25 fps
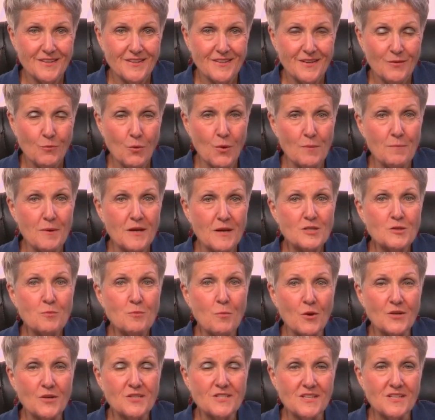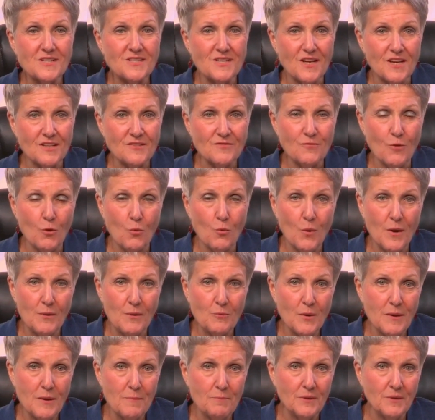we're much more successful when
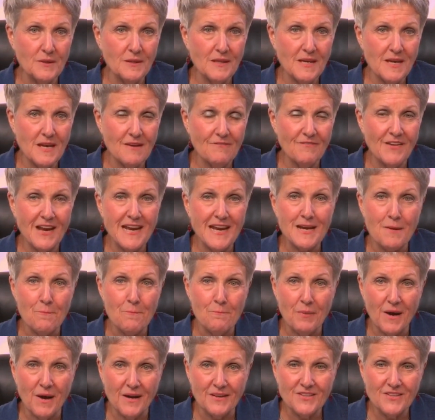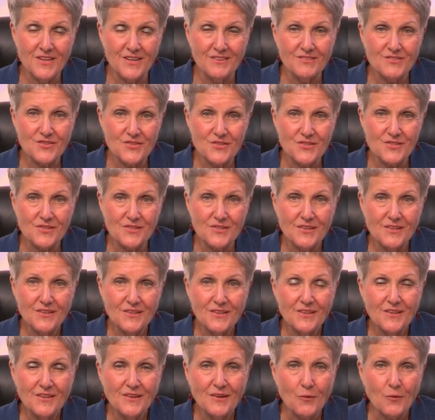we believe in abundance
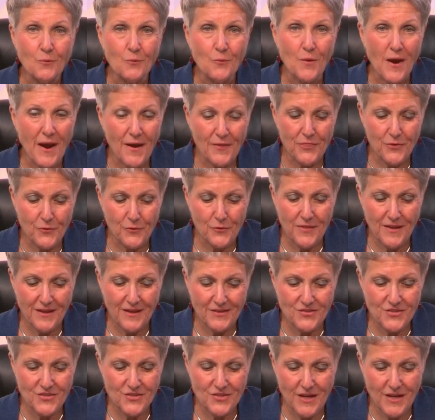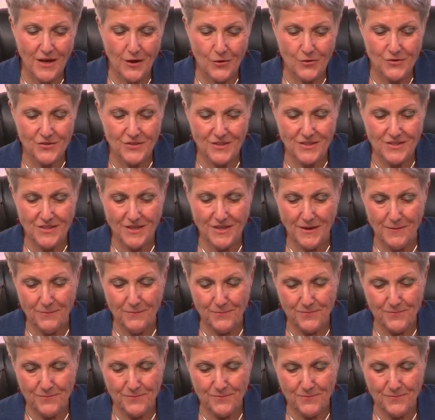rather than scarcity.